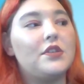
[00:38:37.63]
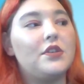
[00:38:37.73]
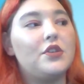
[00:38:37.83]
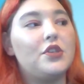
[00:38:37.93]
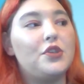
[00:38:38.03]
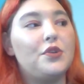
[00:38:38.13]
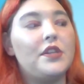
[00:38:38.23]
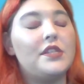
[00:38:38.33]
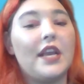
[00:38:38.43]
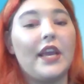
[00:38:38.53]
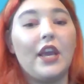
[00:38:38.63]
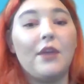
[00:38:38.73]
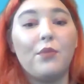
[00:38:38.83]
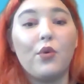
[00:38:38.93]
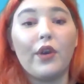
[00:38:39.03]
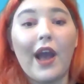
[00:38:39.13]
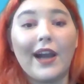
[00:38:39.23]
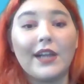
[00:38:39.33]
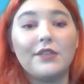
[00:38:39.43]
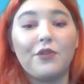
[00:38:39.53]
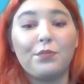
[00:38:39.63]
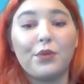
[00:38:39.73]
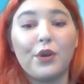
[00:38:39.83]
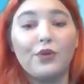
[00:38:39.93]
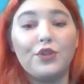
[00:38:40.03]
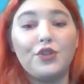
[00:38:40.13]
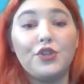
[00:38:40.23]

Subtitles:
students taking a more active approach